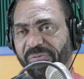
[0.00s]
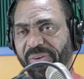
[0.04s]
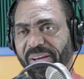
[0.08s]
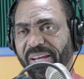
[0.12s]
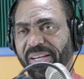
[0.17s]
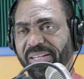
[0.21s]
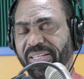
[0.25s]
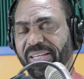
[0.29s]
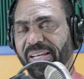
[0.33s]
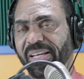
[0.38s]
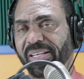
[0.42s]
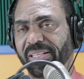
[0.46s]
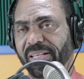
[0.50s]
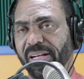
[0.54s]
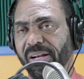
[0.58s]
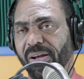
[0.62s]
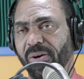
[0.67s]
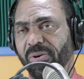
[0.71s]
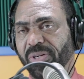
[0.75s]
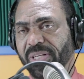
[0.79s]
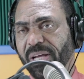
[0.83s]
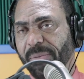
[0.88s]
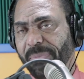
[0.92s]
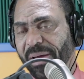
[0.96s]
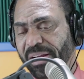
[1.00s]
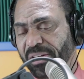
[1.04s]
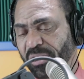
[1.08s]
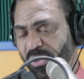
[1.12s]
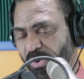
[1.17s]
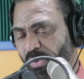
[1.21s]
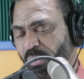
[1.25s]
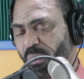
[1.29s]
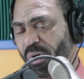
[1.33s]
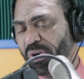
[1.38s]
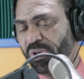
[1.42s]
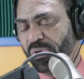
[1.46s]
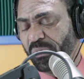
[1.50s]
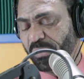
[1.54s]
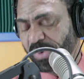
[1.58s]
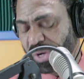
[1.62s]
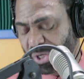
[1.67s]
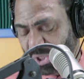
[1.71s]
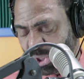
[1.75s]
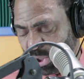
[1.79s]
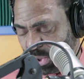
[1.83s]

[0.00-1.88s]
It takes a long time. I do want to raise you